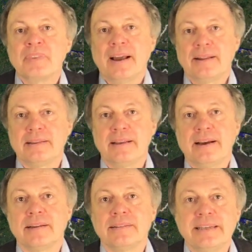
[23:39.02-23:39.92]
and
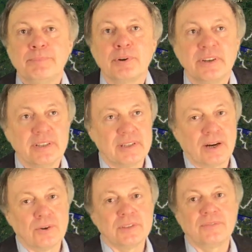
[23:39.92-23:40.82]
there they pointed
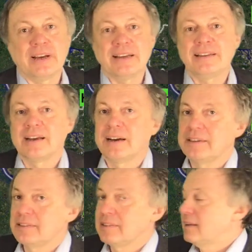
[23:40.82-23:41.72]
out a very
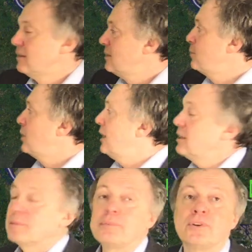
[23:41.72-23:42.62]
nice
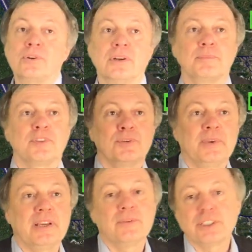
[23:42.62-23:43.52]
simulation program to
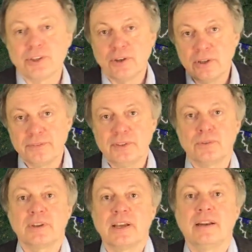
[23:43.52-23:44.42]
me, which all of
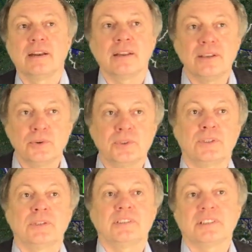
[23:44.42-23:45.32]
you can
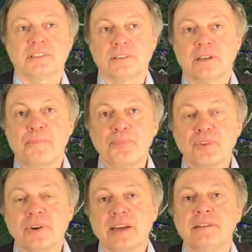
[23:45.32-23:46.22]
use just to
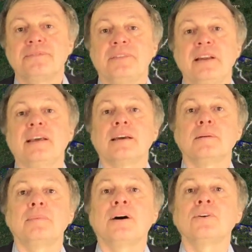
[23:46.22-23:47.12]
get a feeling
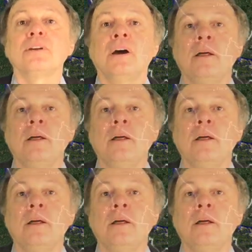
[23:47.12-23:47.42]
about